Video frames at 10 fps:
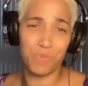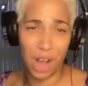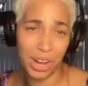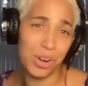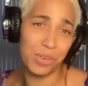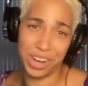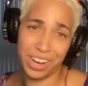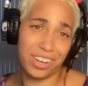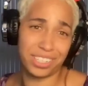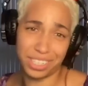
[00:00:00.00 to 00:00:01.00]
wreck over
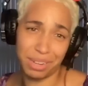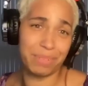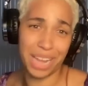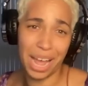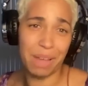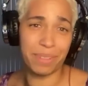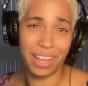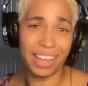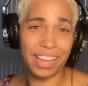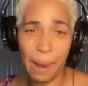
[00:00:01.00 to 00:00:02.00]
here sometime.
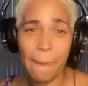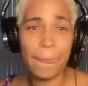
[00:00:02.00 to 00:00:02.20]
Like